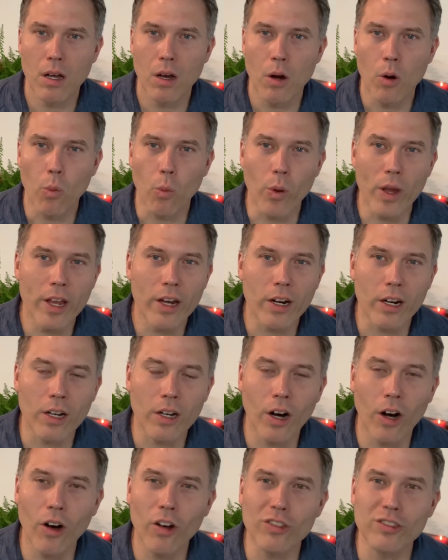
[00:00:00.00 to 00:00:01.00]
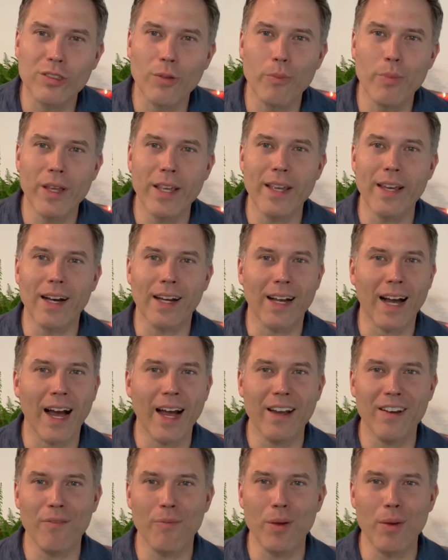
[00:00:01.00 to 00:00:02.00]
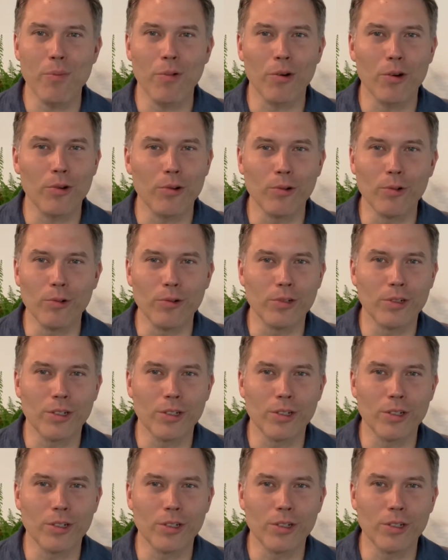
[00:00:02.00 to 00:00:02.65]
We are called to be a kind of people who